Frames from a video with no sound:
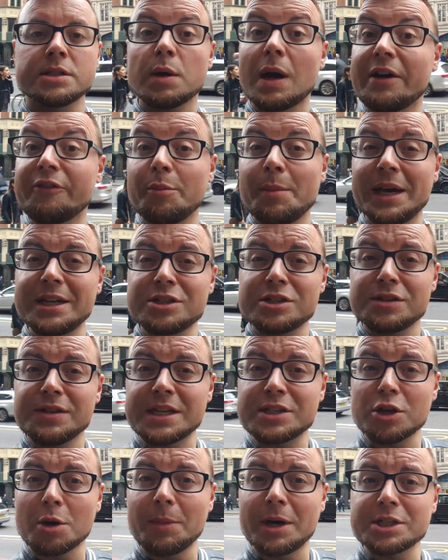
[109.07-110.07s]
So I haven't mentioned
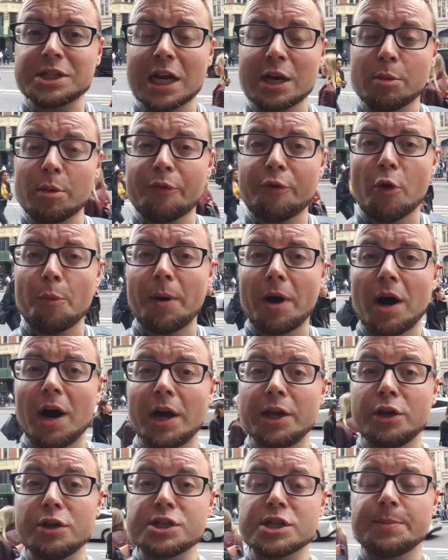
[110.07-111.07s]
this on my channel before, but
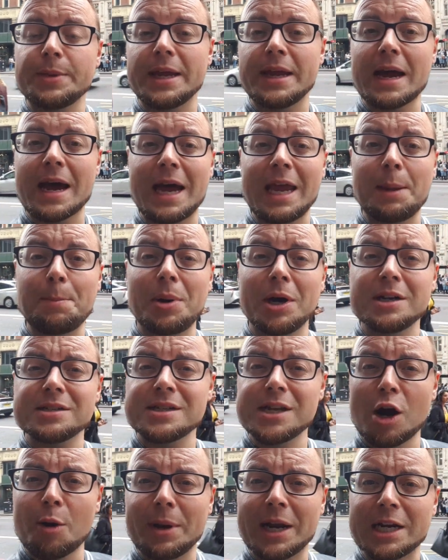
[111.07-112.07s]
I used to be a
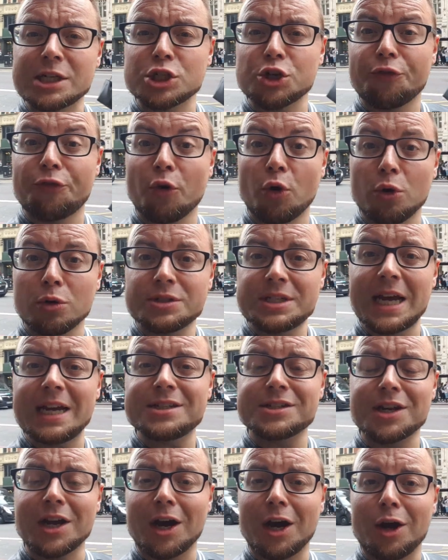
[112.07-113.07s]
personnel manager for
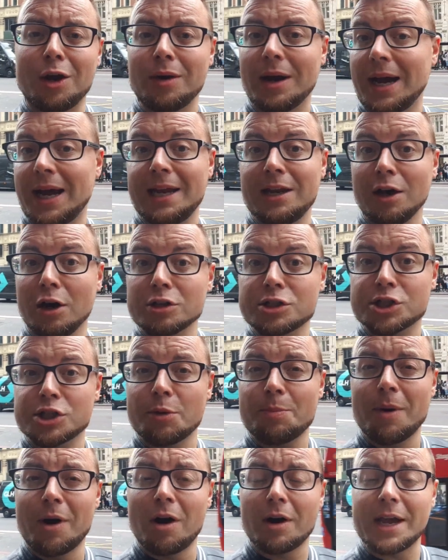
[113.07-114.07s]
Tesco, a large
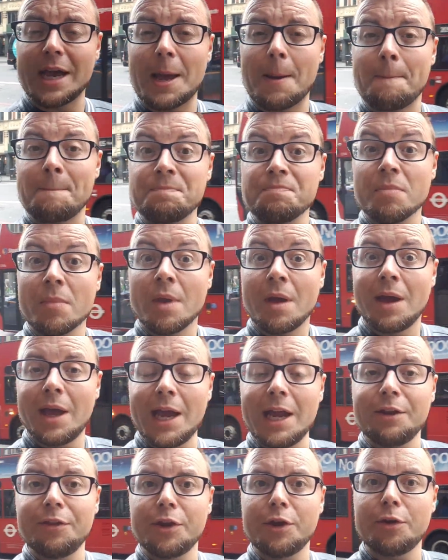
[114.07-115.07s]
supermarket
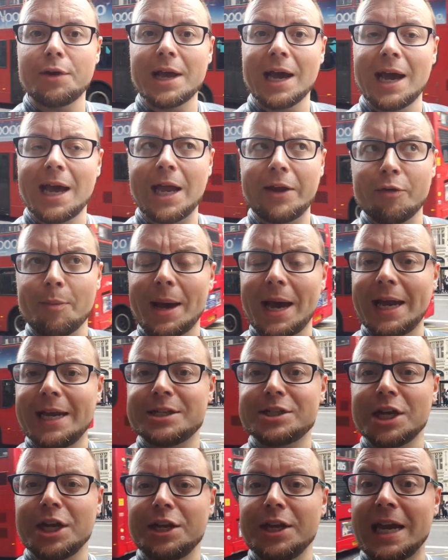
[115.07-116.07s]
in the U K, for about
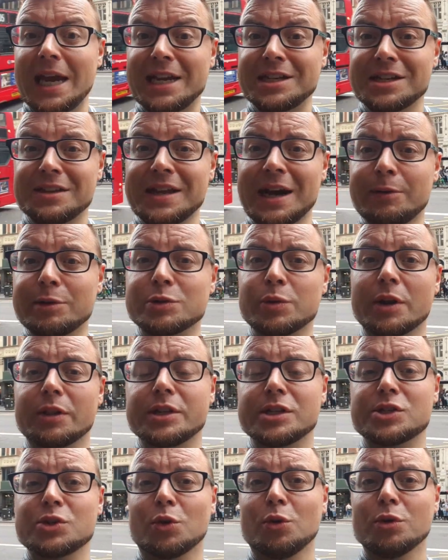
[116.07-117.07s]
eighteen years, and that was one of
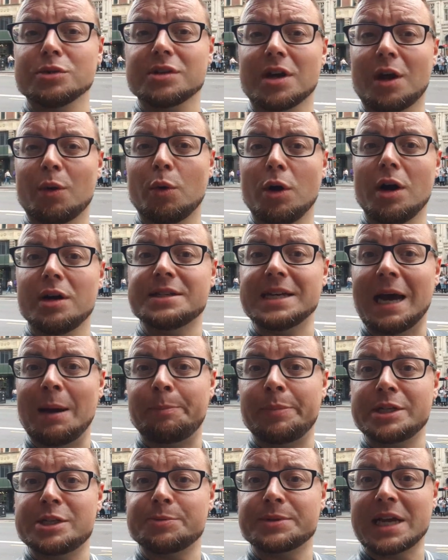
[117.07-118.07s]
the stores I worked at,
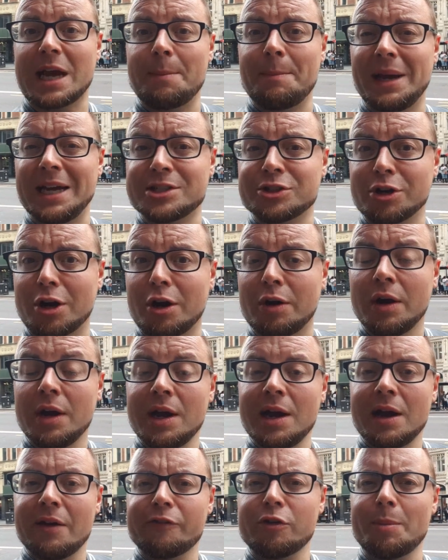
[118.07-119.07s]
Bishopsgate Metro,
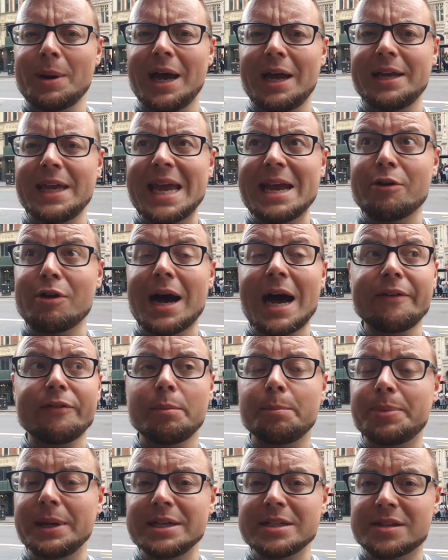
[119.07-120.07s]
for about a year. I
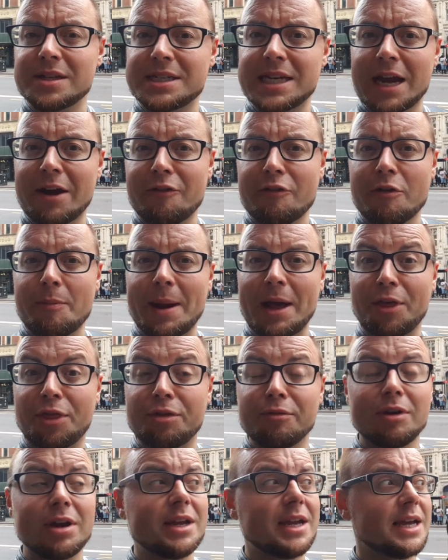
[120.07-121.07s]
haven't been to this area for about
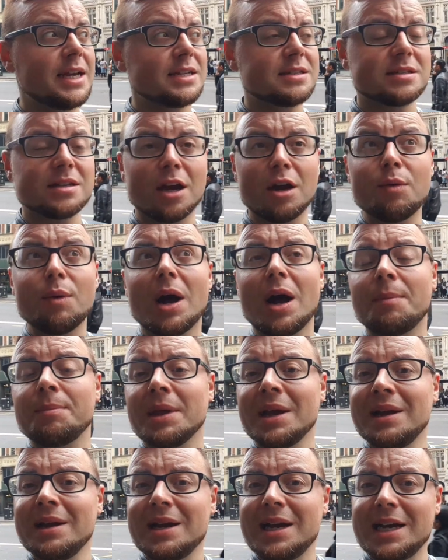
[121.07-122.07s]
three years, so um,
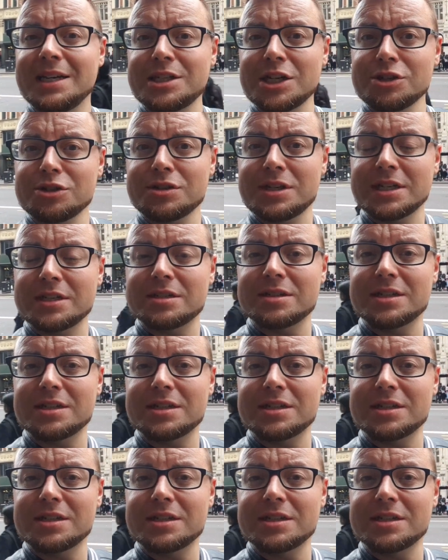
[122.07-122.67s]
it's interesting